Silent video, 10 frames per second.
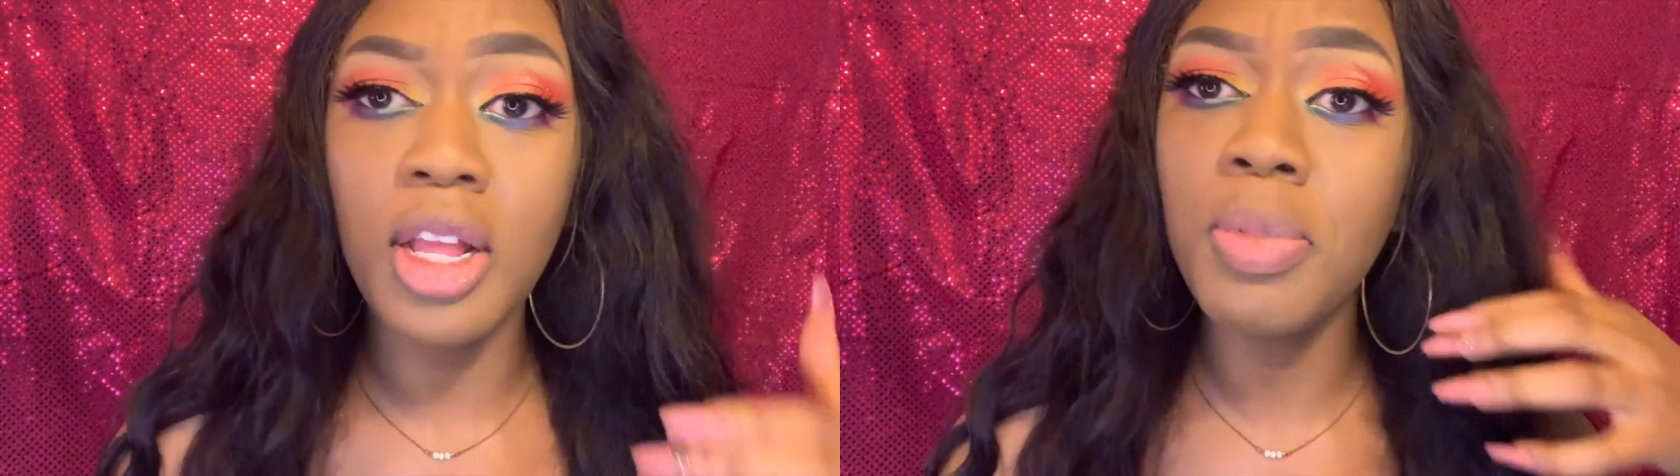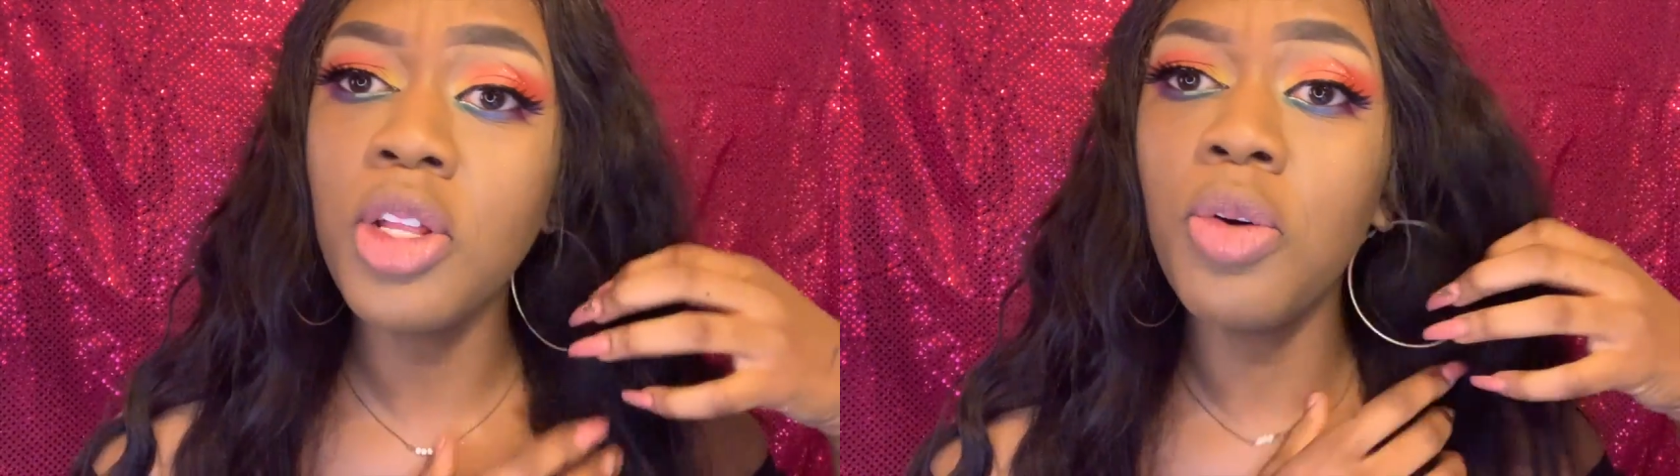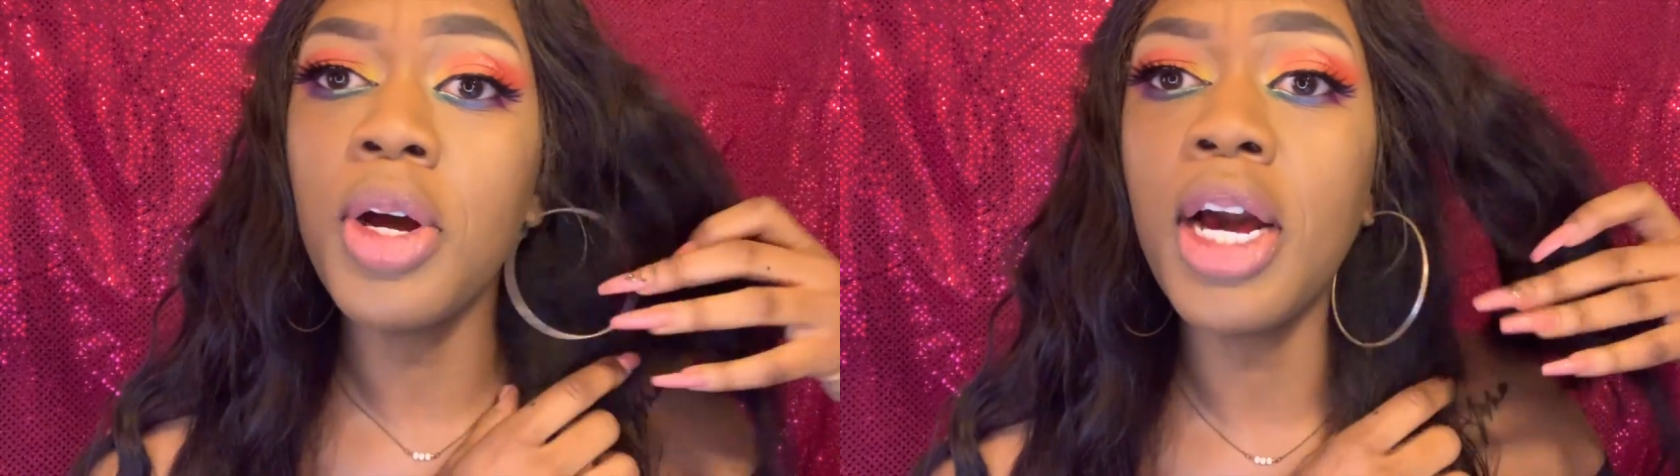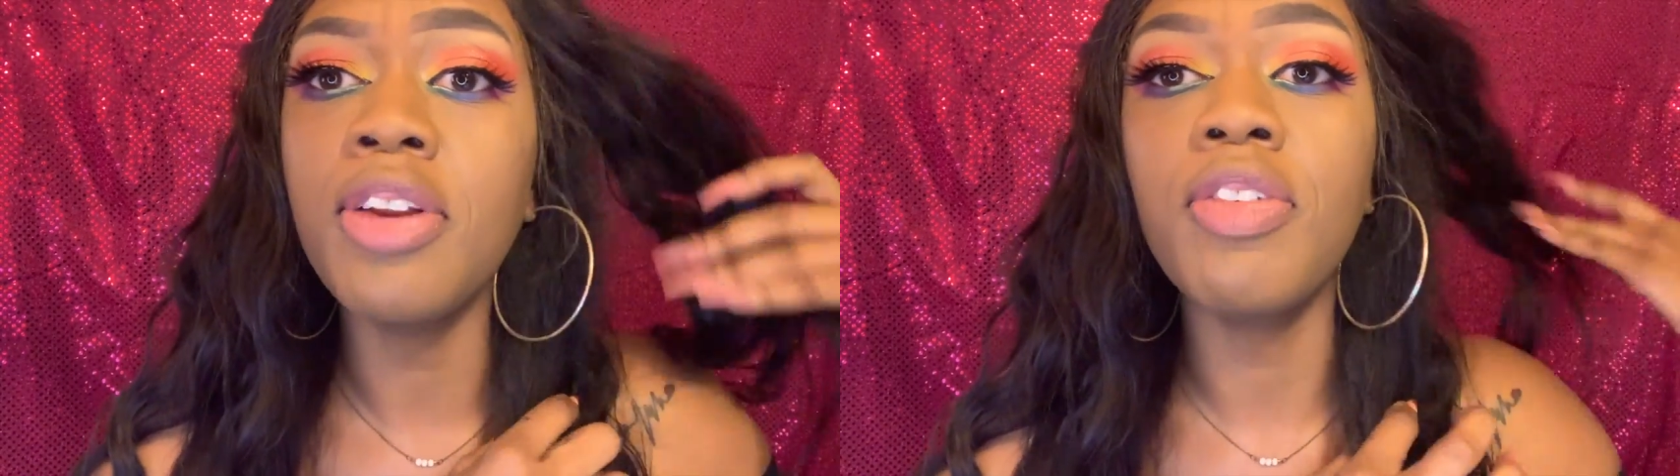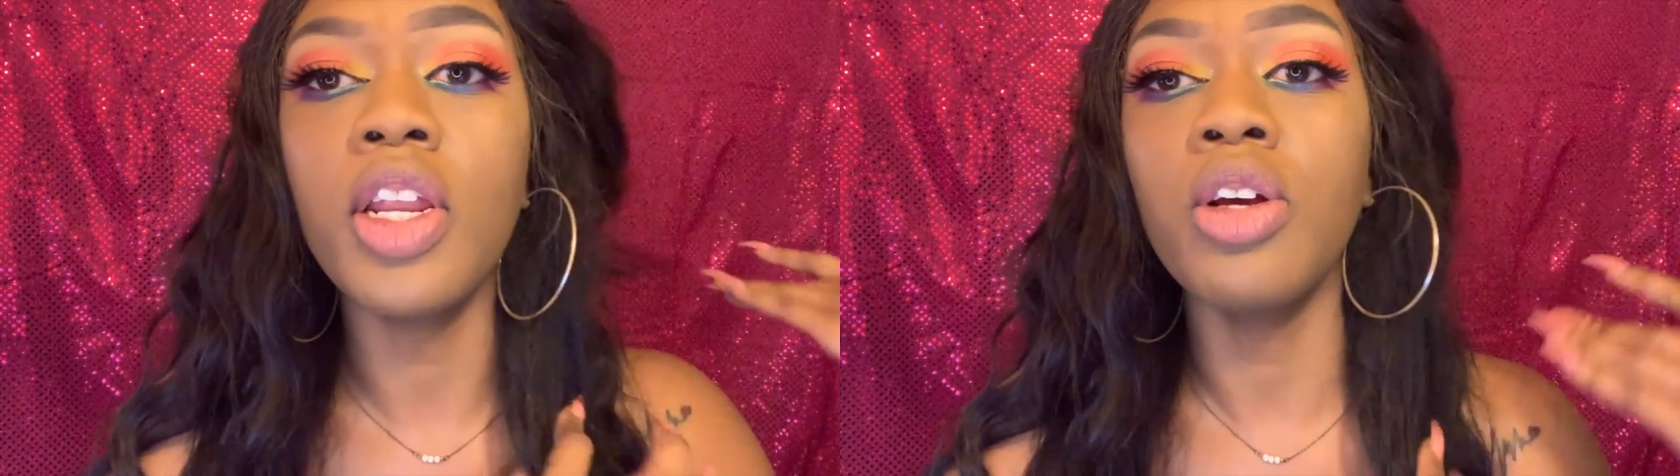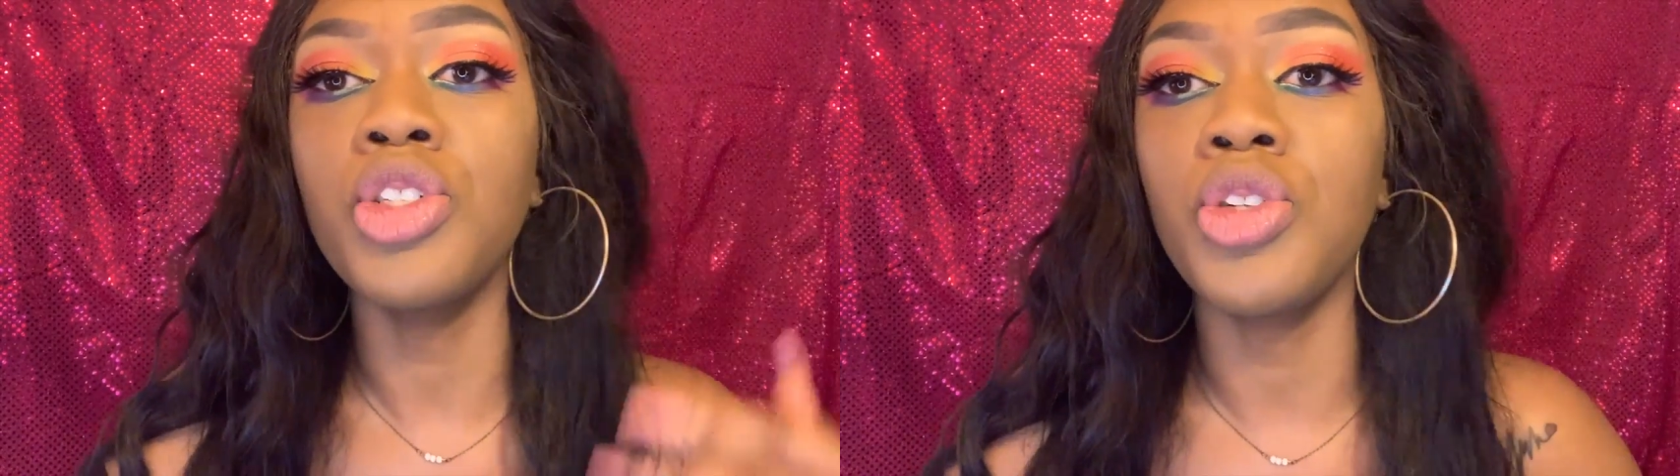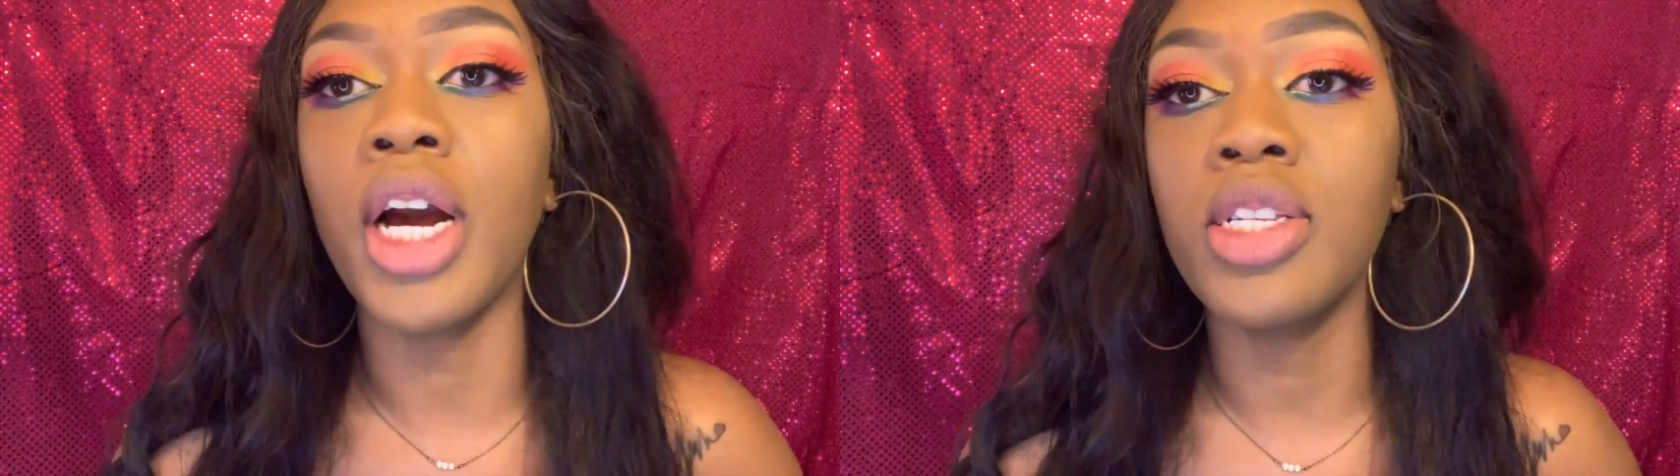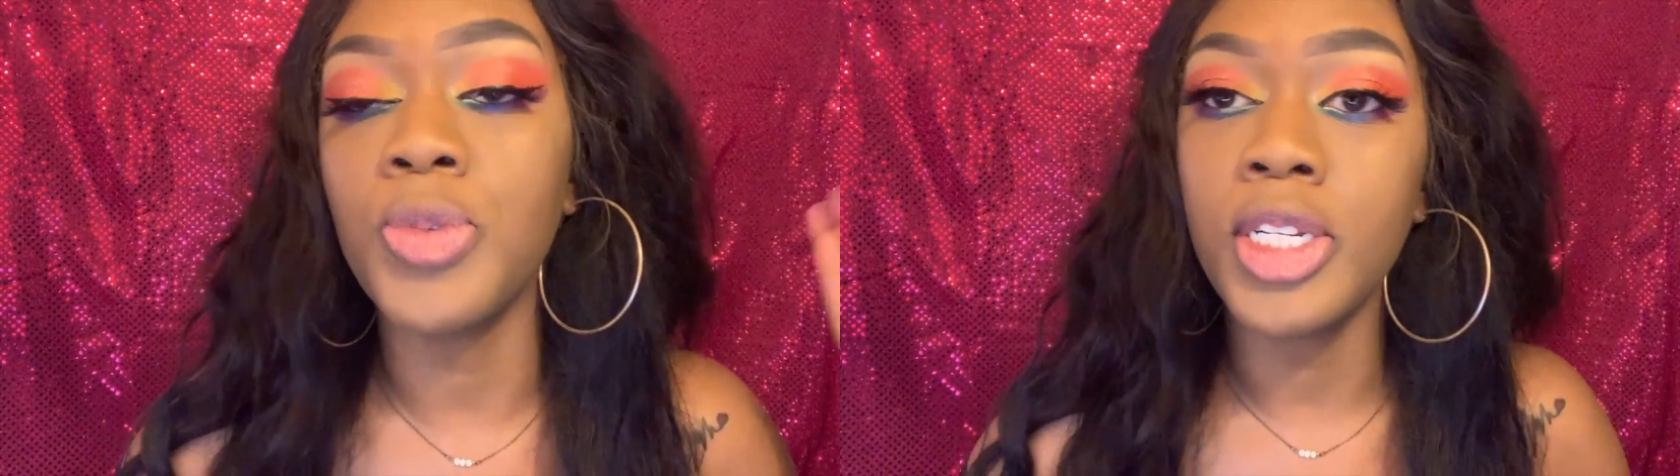Let me know what kind of videos you
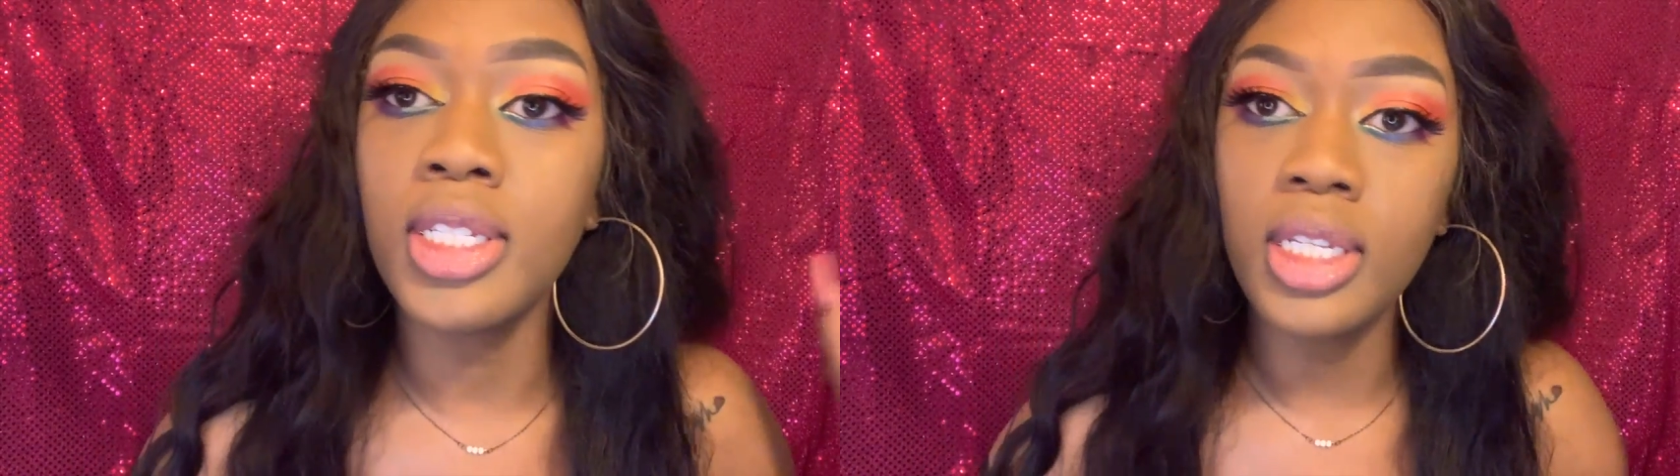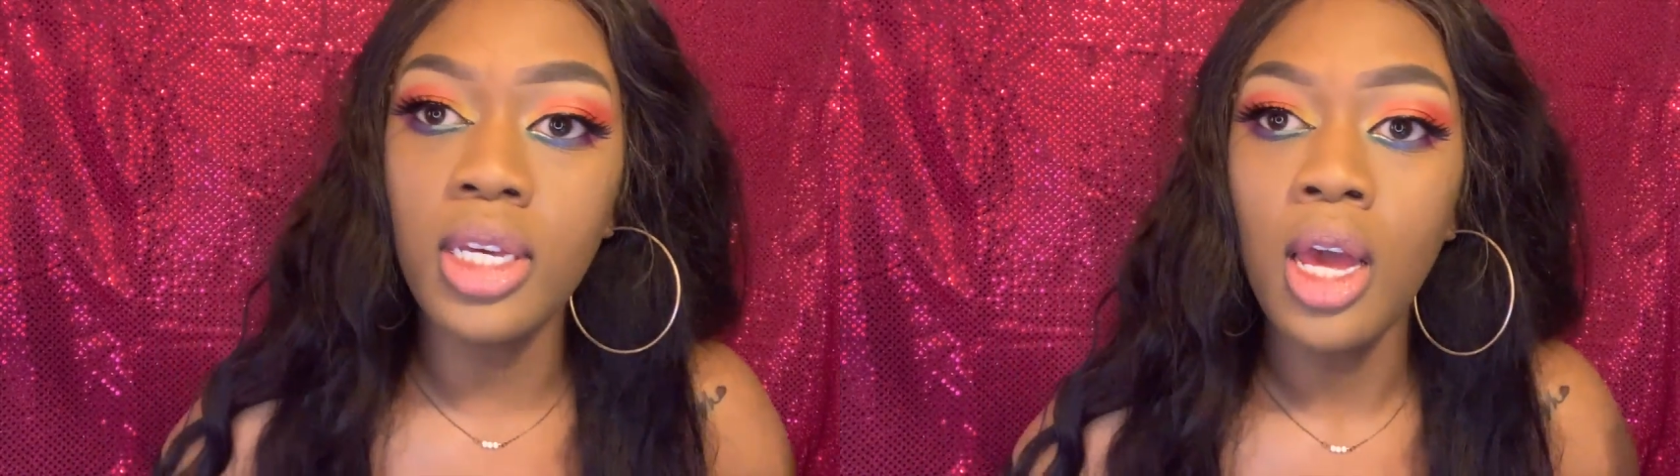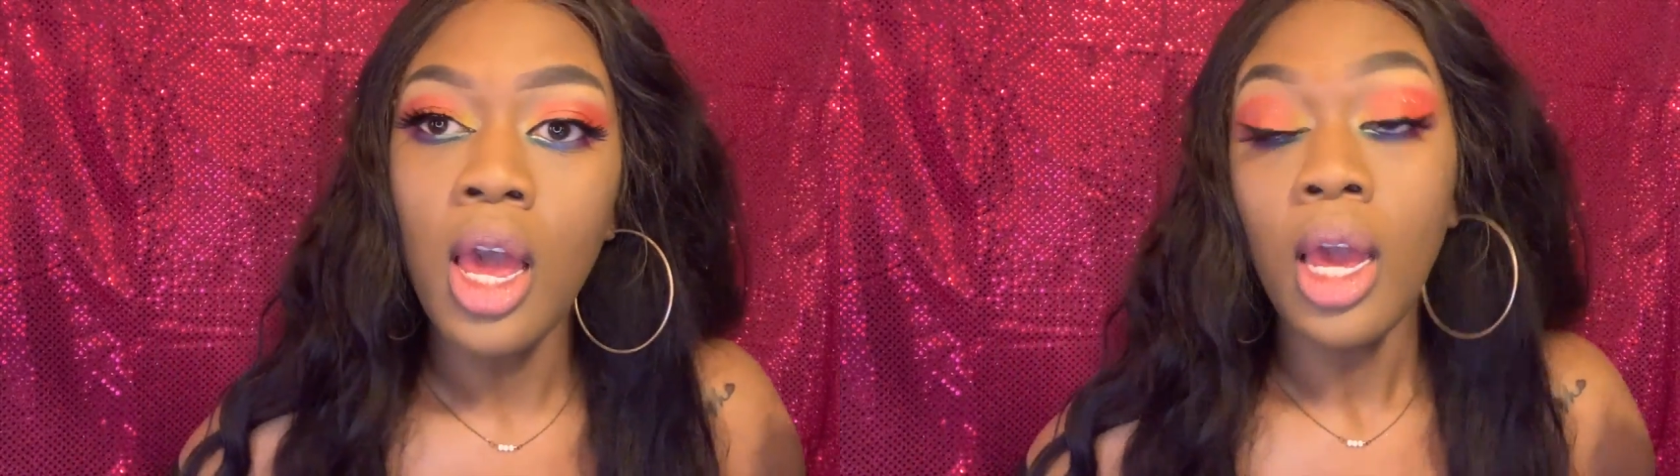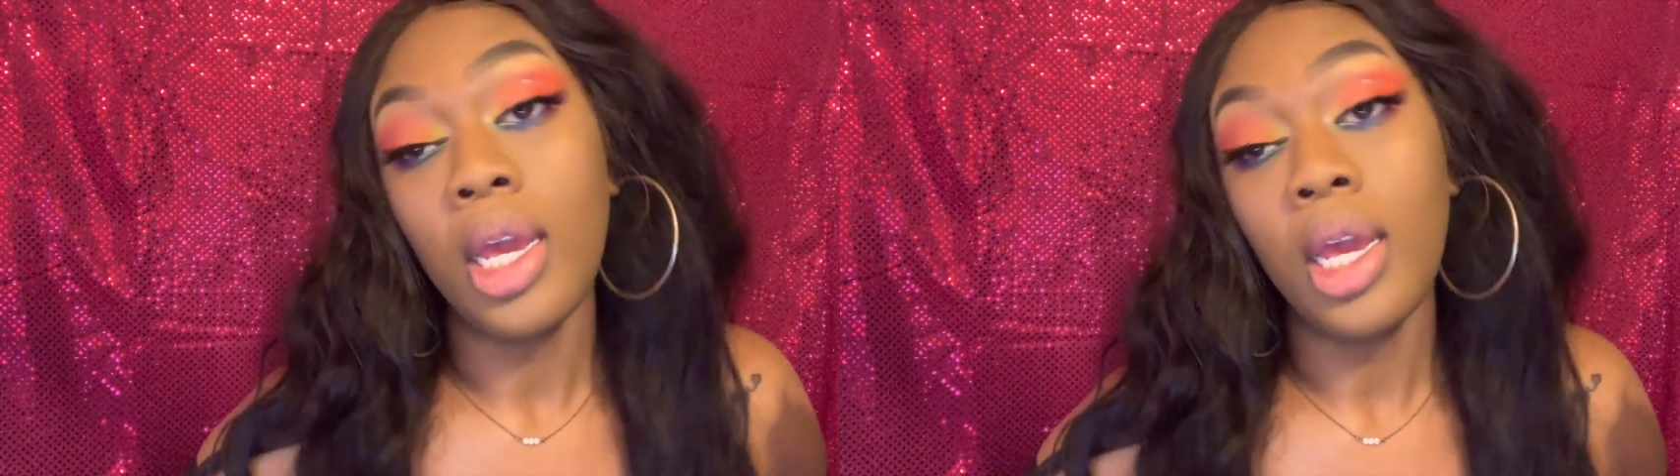guys want to see,